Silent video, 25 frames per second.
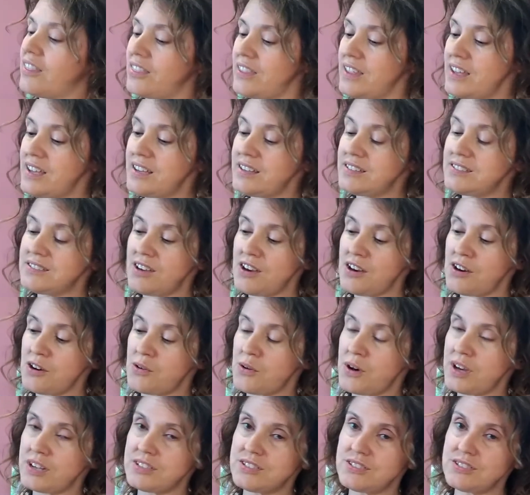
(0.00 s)
These are
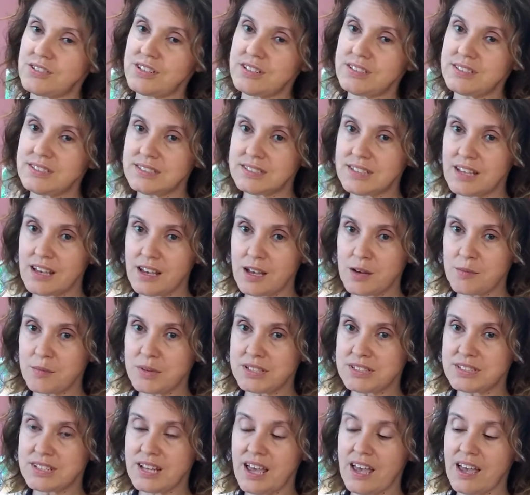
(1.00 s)
questions I
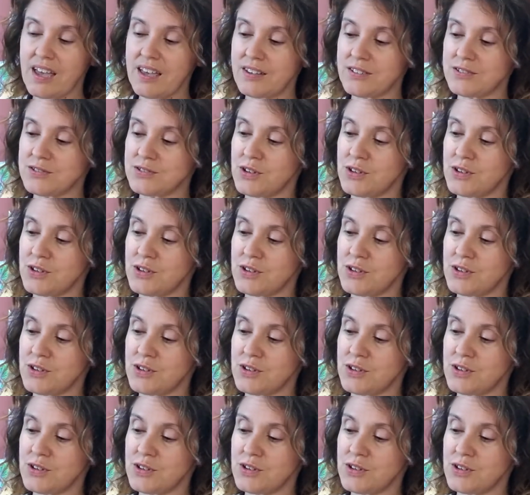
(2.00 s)
must ask.